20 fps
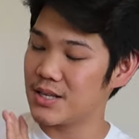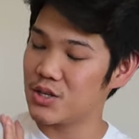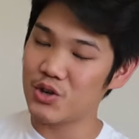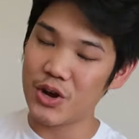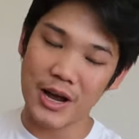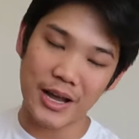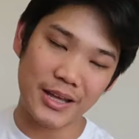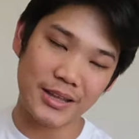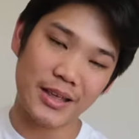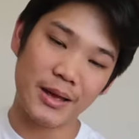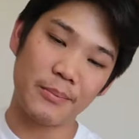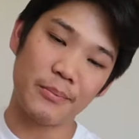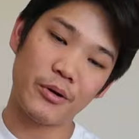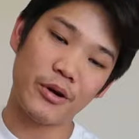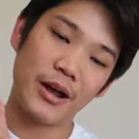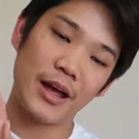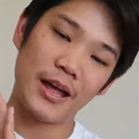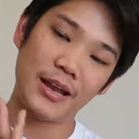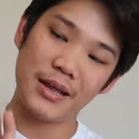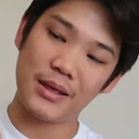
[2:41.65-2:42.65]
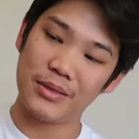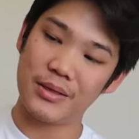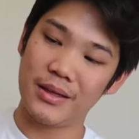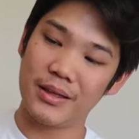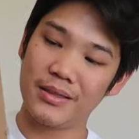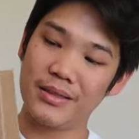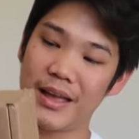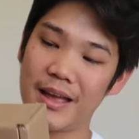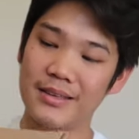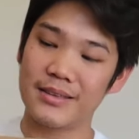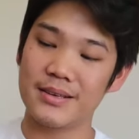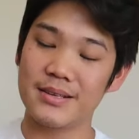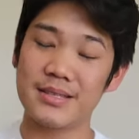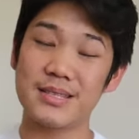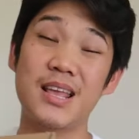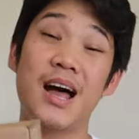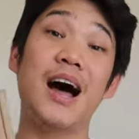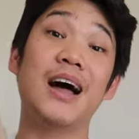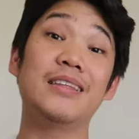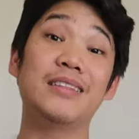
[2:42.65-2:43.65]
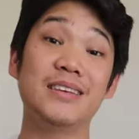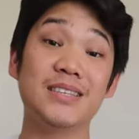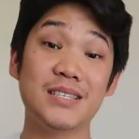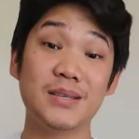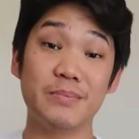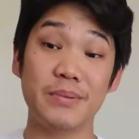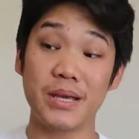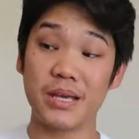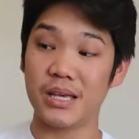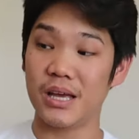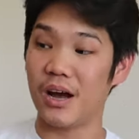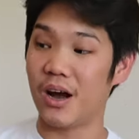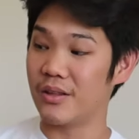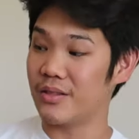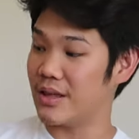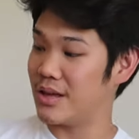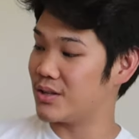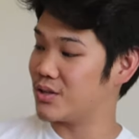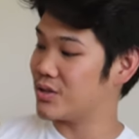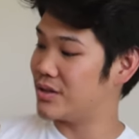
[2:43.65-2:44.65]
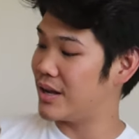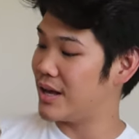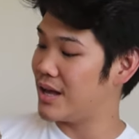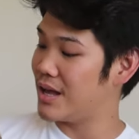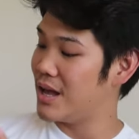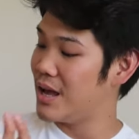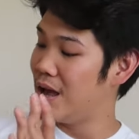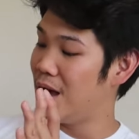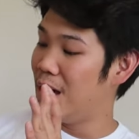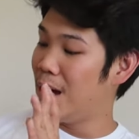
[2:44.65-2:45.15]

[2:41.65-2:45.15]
the tracking number, anything that does not need to be on the internet.